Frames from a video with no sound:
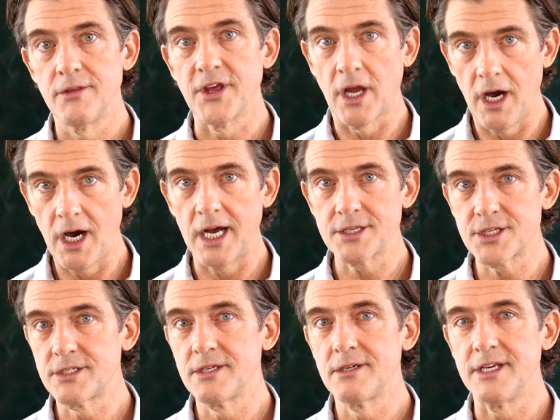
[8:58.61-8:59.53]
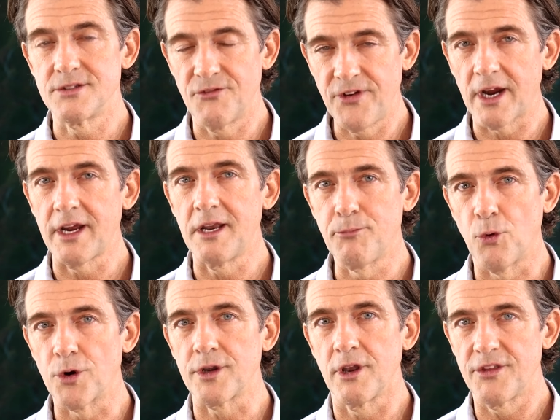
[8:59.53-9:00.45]
The cost is very
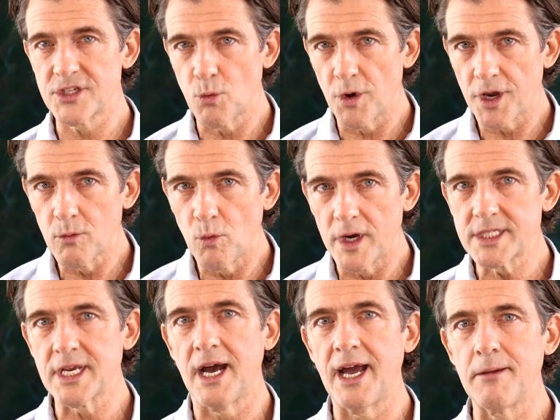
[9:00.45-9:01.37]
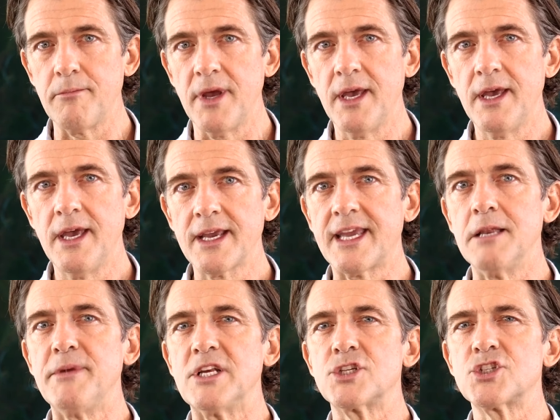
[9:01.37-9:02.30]
important. This one on one time
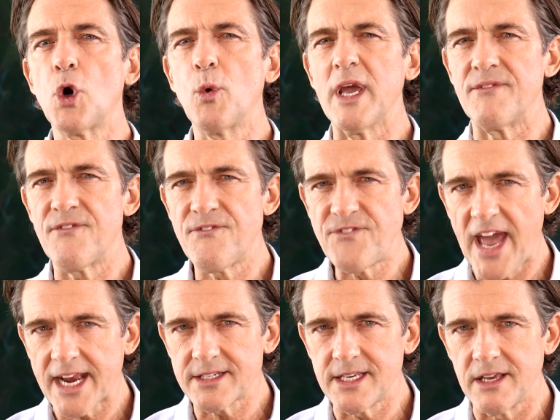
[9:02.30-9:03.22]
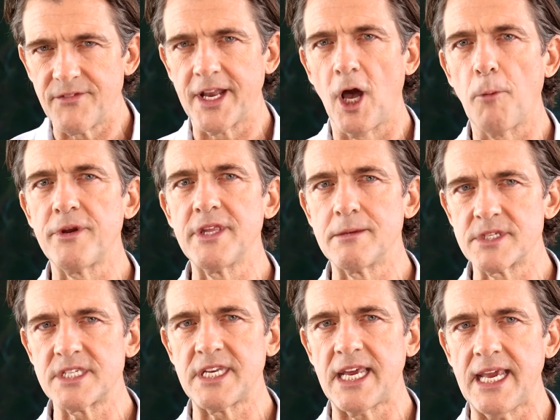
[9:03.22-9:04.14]
can be so effective at helping them
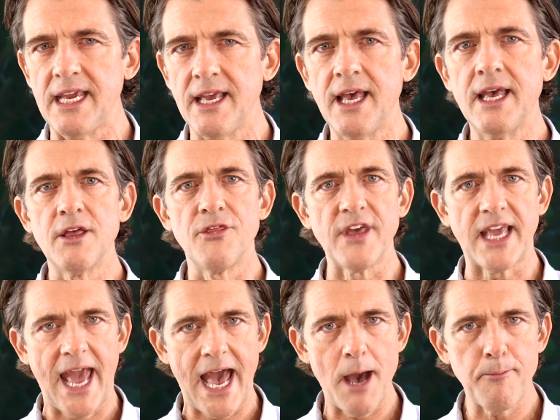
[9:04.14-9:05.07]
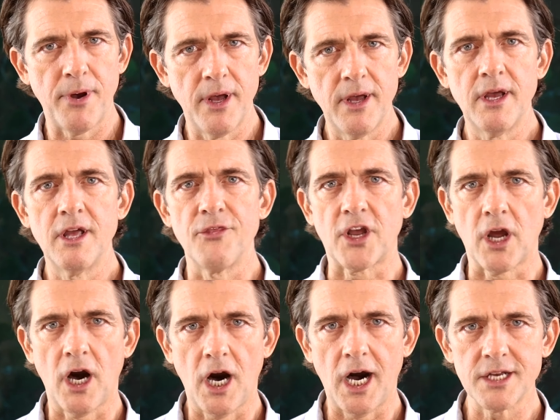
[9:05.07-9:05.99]
see the gap the
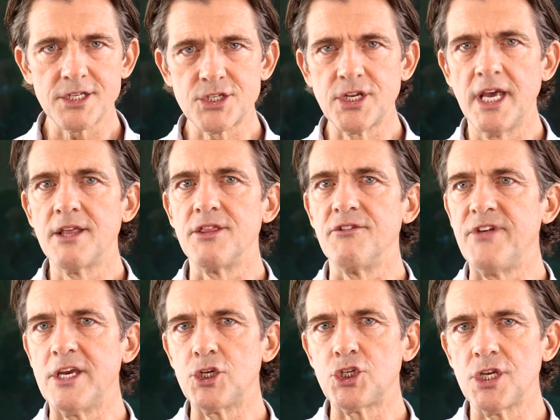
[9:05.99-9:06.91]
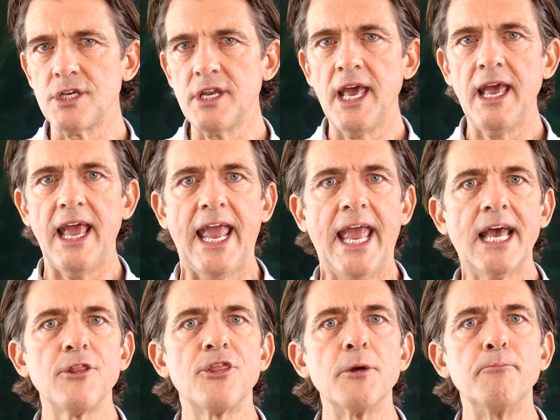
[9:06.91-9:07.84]
cost, the vision,
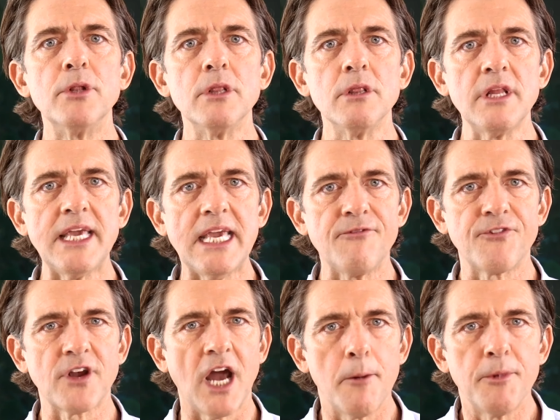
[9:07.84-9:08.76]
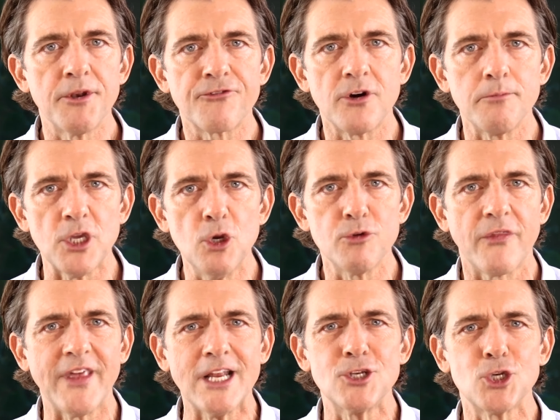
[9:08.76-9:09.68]
and the belief coming from you that
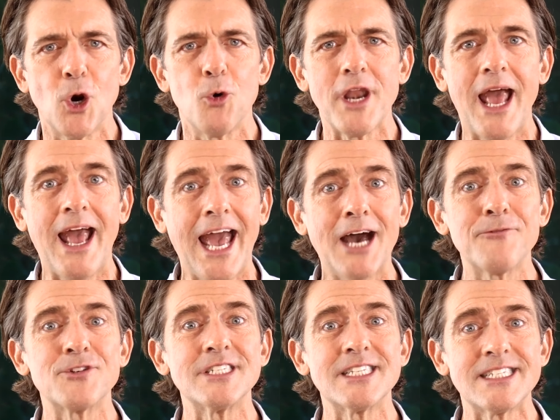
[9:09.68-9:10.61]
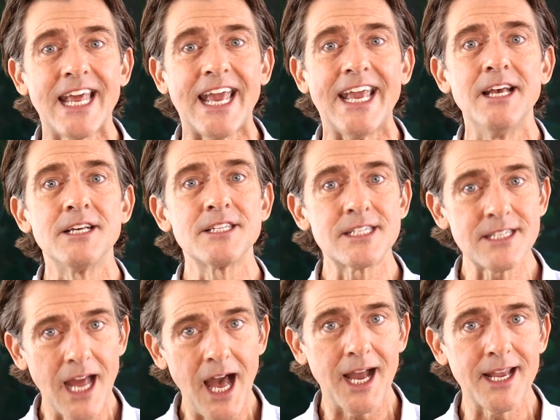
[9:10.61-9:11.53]
they don't have to stay
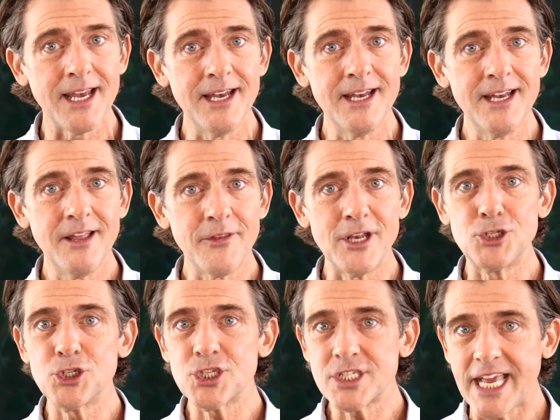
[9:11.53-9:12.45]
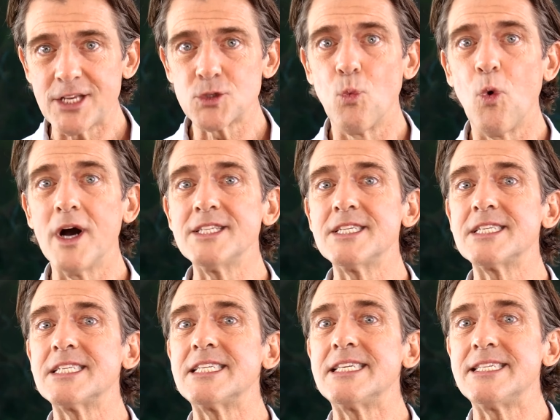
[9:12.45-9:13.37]
stuck, that it just takes one
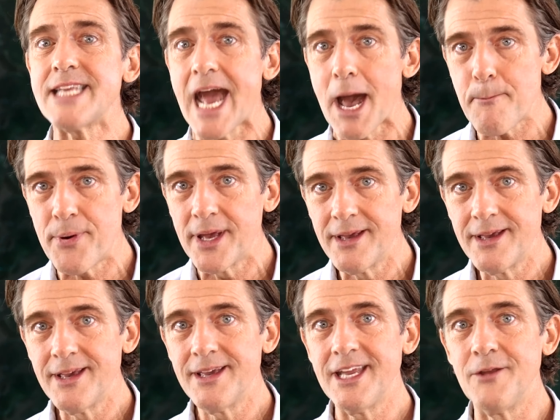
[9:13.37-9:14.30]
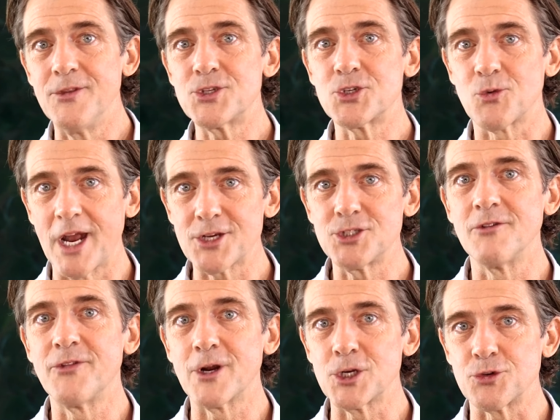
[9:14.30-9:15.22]
step in this direction
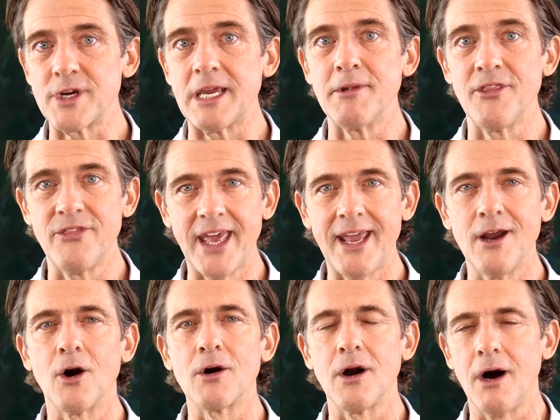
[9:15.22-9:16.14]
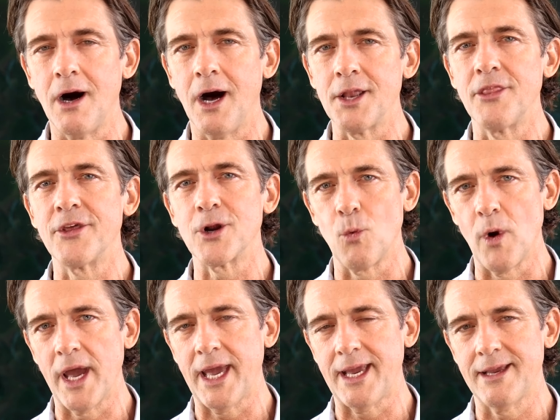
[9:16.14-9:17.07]
of their dream and they are on their
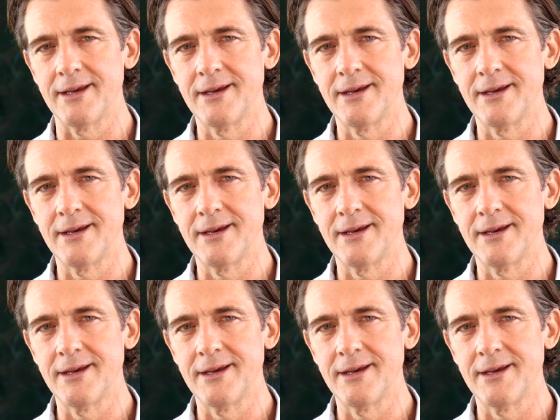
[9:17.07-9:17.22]
way.